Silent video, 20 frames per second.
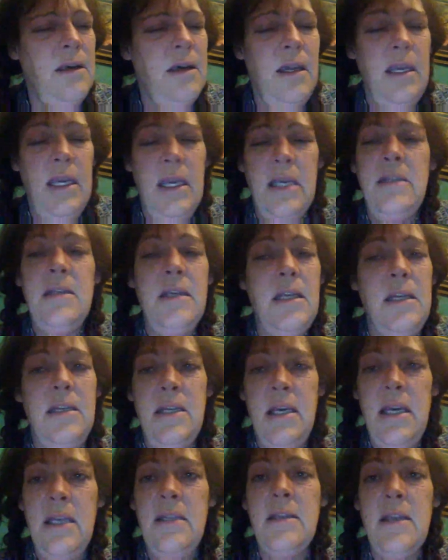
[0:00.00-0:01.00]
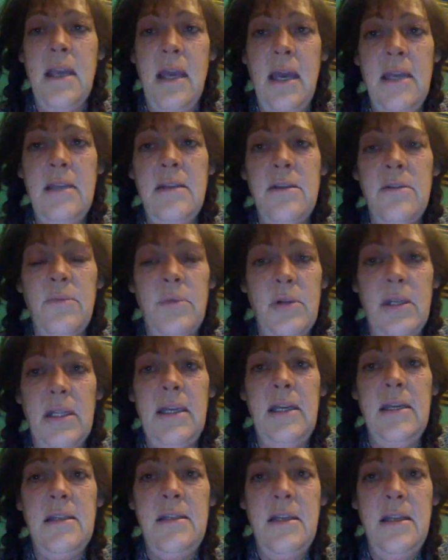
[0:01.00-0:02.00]
it's intense, guys.
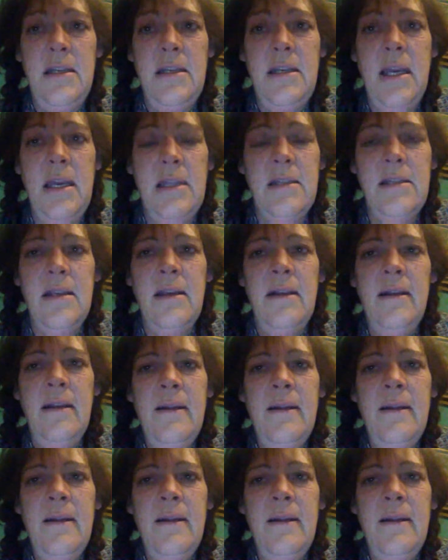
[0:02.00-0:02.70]
Really, it's intense.